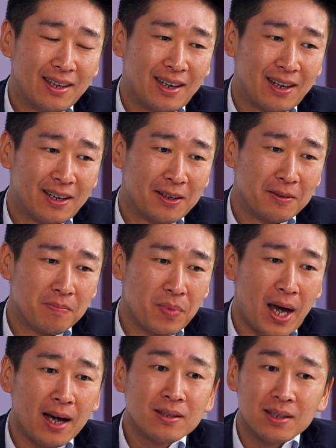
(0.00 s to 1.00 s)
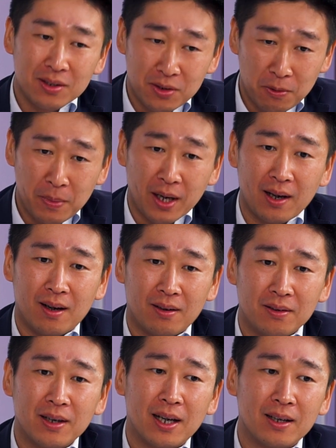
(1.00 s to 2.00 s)
access to
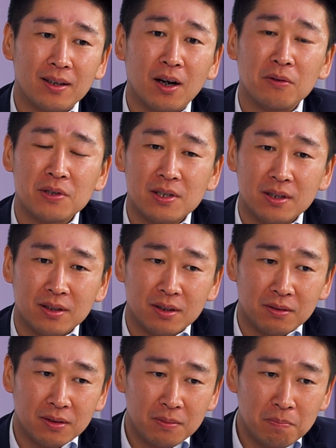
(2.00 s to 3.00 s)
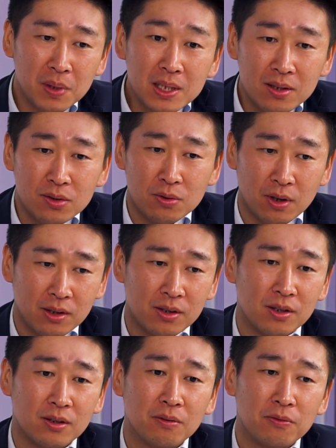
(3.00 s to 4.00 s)
Macau, and obviously the business
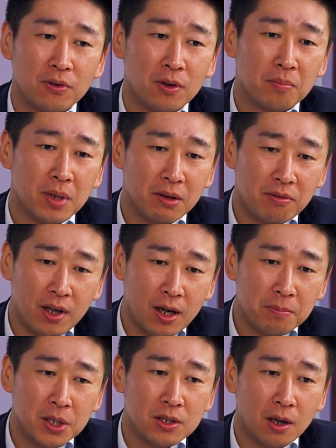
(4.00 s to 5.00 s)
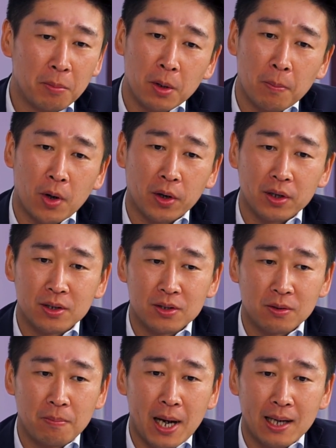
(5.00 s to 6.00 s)
structure from a VIP dominant market
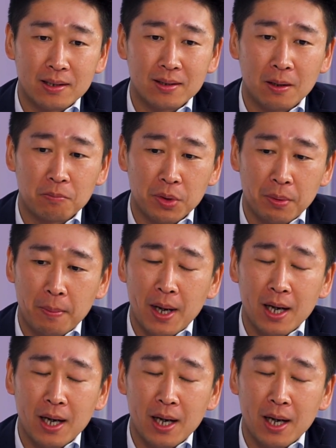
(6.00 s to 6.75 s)
into mass and premium